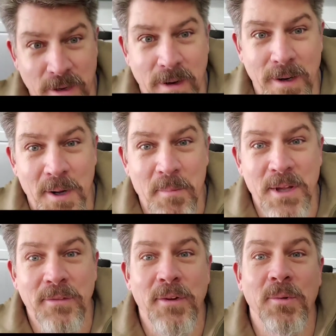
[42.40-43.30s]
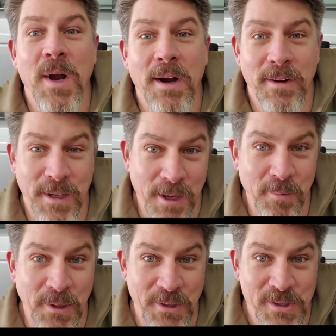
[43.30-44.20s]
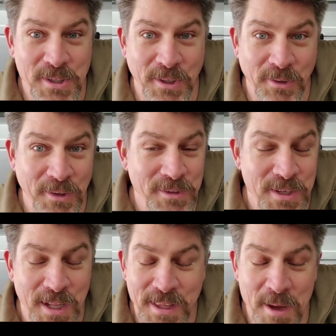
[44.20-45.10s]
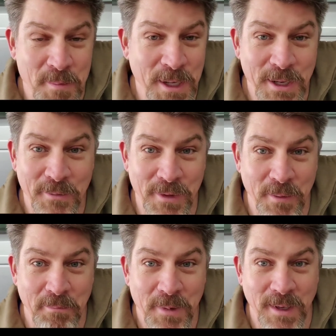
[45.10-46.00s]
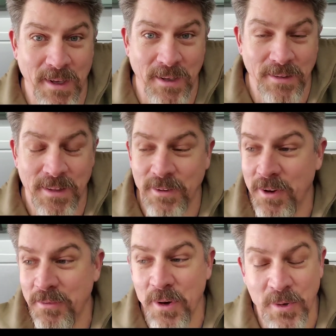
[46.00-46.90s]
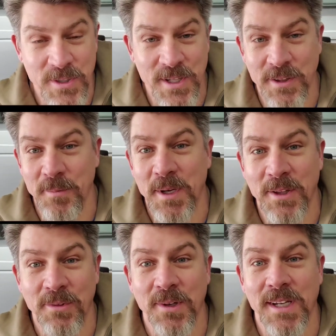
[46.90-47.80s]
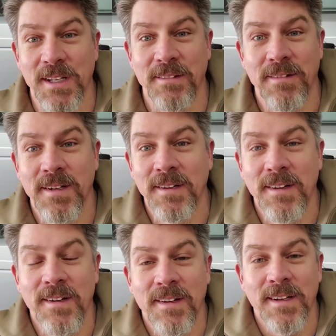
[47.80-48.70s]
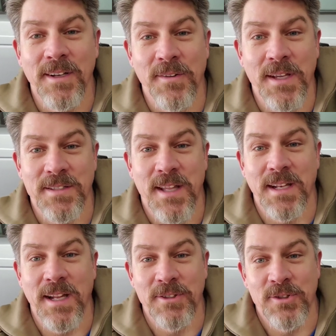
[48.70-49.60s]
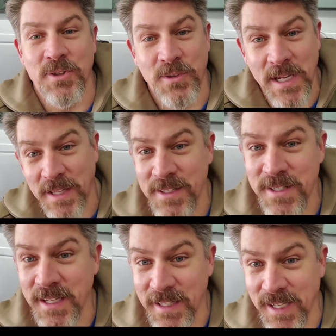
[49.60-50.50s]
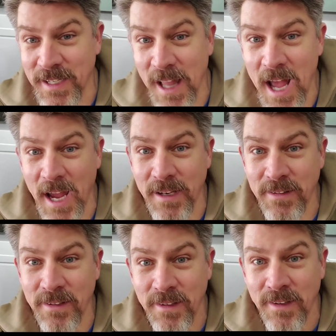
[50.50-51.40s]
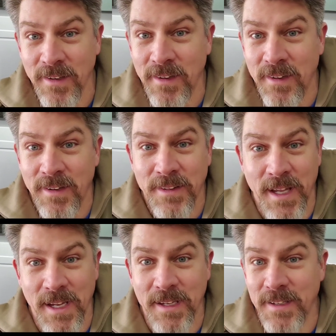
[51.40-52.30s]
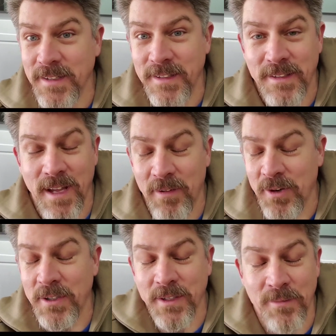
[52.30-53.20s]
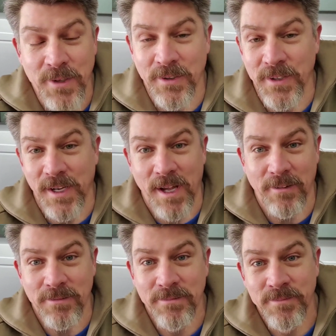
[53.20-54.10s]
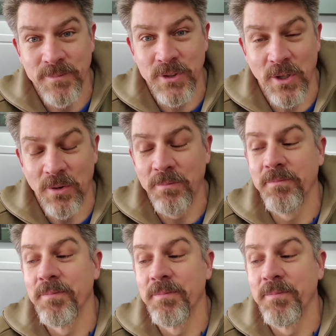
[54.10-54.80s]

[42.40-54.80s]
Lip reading: are a bit of a rarity up here still. There's not that many of them. They're all focused on the big three and, you know, things of that nature. So taking this thing to get aligned, they have a hard time figuring it out. So